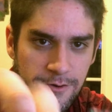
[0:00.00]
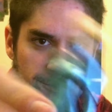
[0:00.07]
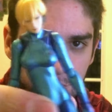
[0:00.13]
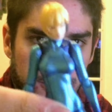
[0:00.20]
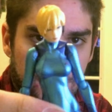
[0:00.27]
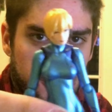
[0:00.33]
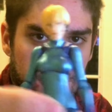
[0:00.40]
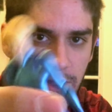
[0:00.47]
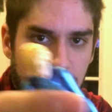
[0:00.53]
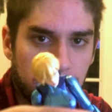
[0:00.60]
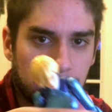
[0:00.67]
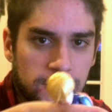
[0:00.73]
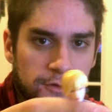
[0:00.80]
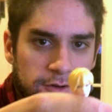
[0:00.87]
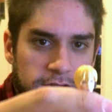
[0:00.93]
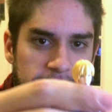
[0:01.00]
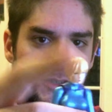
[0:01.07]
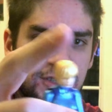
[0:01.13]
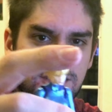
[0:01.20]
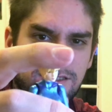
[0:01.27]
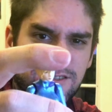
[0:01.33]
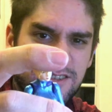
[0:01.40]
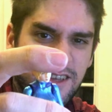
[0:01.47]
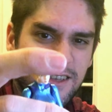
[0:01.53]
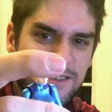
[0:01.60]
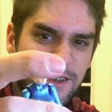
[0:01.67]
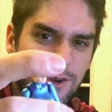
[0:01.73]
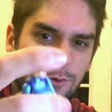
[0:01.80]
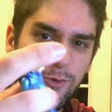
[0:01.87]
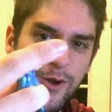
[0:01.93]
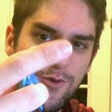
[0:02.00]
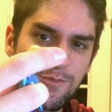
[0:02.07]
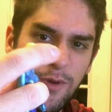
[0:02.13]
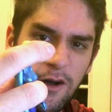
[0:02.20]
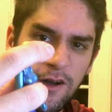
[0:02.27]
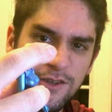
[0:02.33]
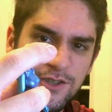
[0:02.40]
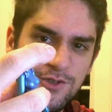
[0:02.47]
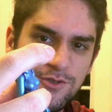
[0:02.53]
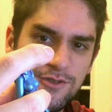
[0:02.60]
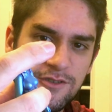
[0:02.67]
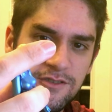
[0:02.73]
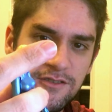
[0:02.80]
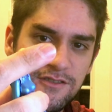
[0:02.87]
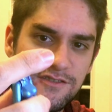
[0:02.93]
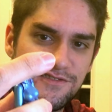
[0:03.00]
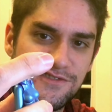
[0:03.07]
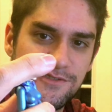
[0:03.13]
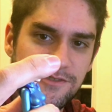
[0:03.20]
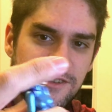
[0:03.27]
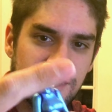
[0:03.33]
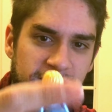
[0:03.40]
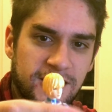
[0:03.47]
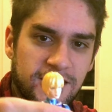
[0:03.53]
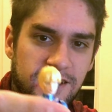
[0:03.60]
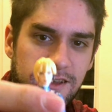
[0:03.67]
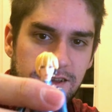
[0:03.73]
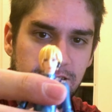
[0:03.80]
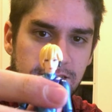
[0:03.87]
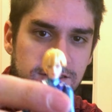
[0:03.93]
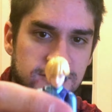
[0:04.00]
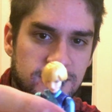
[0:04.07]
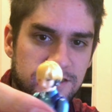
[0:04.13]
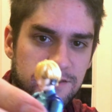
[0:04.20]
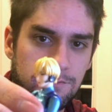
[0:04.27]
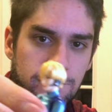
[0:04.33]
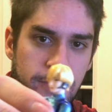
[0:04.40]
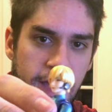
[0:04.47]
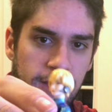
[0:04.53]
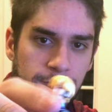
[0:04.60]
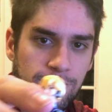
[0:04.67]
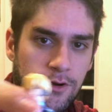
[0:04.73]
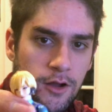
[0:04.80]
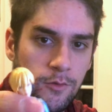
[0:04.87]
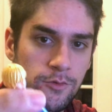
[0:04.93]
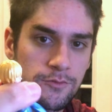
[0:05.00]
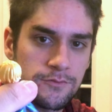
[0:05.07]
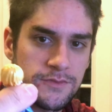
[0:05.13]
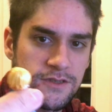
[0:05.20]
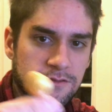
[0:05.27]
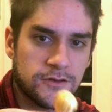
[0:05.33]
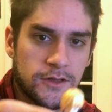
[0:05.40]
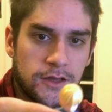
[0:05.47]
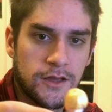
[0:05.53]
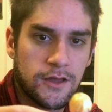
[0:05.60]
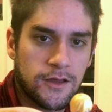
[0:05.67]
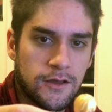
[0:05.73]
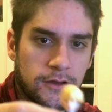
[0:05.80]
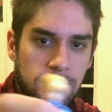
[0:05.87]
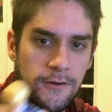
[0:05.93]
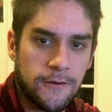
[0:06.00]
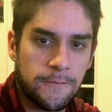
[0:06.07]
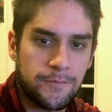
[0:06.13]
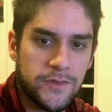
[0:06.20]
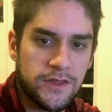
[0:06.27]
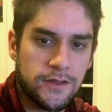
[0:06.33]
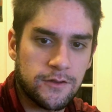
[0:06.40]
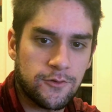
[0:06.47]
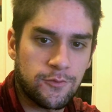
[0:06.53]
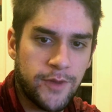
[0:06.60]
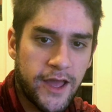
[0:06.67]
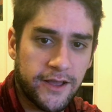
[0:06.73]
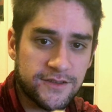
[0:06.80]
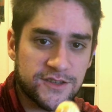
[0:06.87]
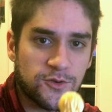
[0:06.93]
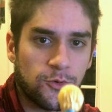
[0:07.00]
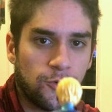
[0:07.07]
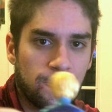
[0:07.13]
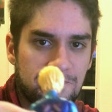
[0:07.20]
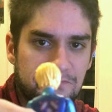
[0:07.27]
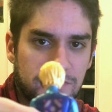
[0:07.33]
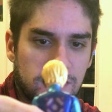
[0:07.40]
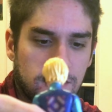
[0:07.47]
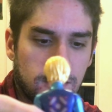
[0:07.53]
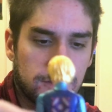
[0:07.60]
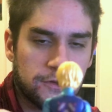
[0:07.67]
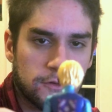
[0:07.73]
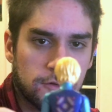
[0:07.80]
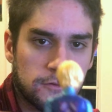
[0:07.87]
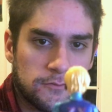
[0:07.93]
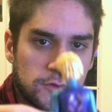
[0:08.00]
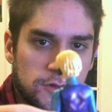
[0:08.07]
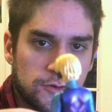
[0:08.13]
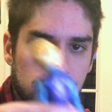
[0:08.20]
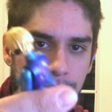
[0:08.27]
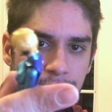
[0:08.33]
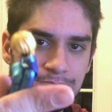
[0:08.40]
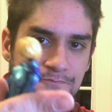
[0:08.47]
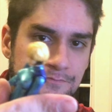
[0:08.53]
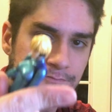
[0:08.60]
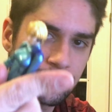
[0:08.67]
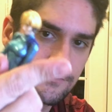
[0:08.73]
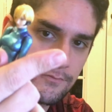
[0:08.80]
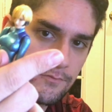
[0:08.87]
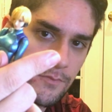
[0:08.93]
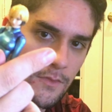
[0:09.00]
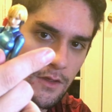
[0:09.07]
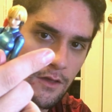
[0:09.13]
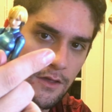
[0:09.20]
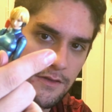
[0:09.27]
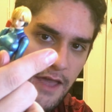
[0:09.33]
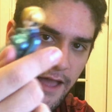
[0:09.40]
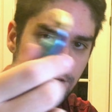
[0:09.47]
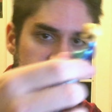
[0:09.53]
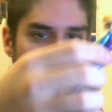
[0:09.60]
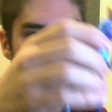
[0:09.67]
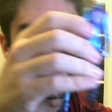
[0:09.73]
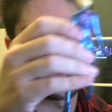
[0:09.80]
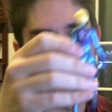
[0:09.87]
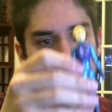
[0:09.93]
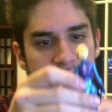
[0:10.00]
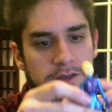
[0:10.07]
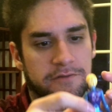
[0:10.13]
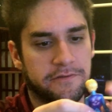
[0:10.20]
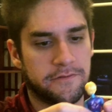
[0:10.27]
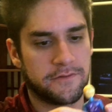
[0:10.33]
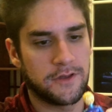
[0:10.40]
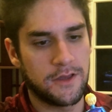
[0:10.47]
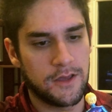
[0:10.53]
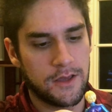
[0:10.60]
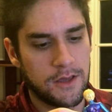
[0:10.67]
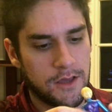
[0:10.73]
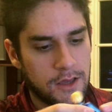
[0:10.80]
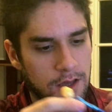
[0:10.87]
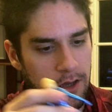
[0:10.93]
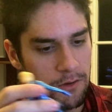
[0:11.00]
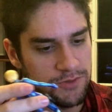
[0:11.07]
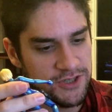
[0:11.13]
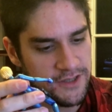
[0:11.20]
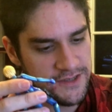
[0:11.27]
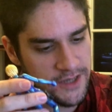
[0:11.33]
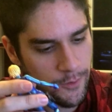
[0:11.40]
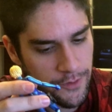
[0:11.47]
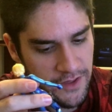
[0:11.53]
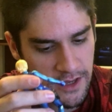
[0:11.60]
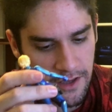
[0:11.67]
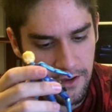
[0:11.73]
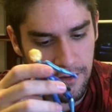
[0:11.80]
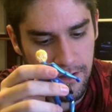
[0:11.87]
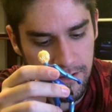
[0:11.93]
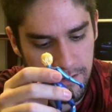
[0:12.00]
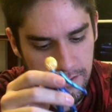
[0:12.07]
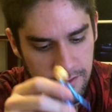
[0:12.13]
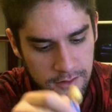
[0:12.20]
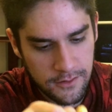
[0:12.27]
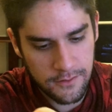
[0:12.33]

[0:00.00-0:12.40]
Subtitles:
her other M look, and she also has like a weird posture. She's got some back problems, and then her back is cool. You got the little attachments and stuff. She does come with a gun,